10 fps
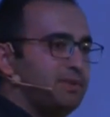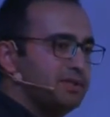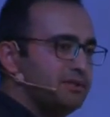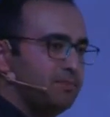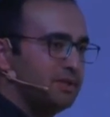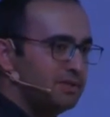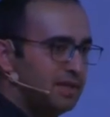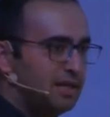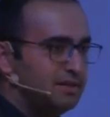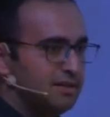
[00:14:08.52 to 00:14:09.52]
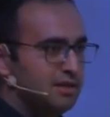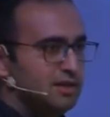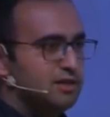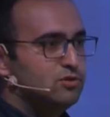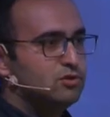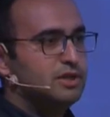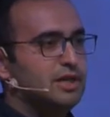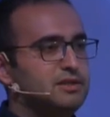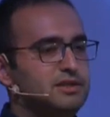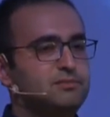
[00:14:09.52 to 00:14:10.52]
principles, and you
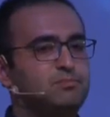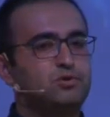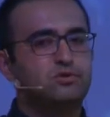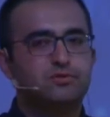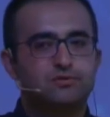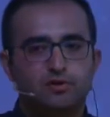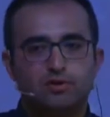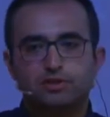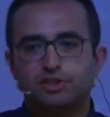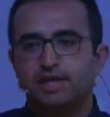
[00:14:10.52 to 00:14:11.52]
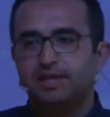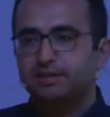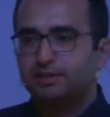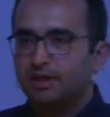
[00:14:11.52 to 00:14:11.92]
can improve or change